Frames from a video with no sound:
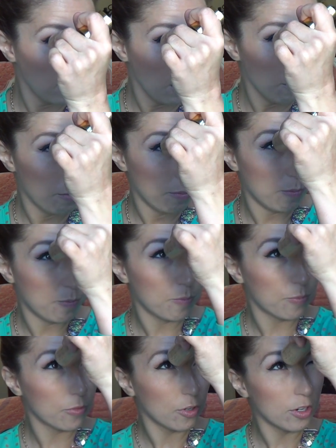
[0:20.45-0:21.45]
I
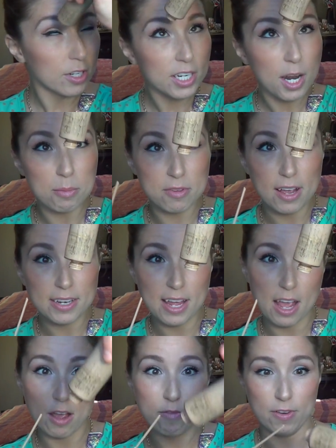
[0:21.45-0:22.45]
turned it upside
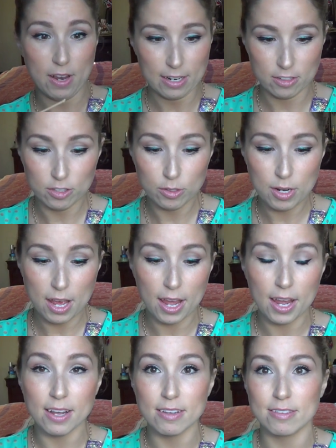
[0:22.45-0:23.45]
down for like 2
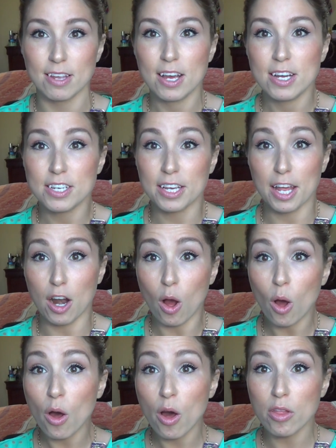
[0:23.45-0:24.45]
days to get
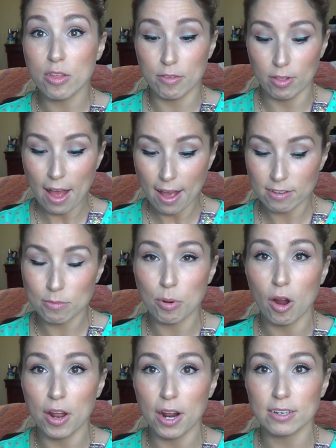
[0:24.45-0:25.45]
all the last
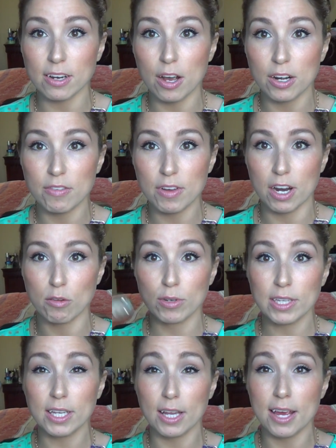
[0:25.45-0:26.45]
product out of it. I
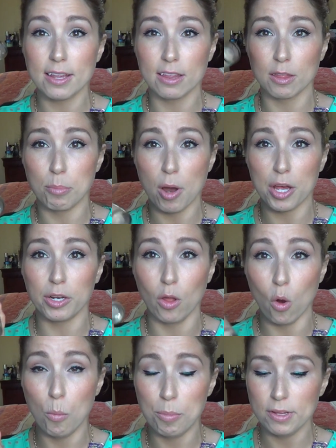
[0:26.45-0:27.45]
really like that the bottle
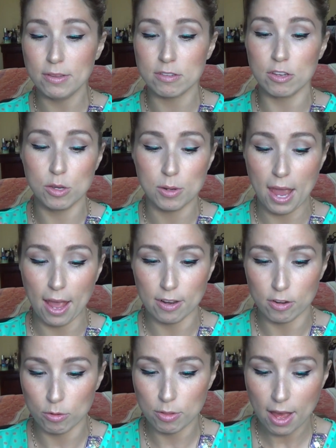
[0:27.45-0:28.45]
opens, so you
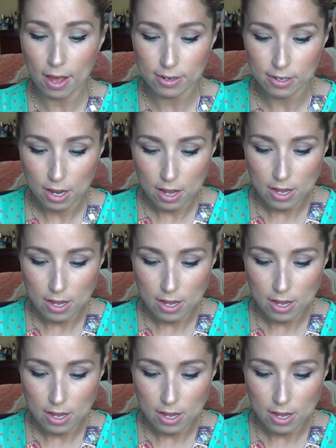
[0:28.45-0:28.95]
can do that.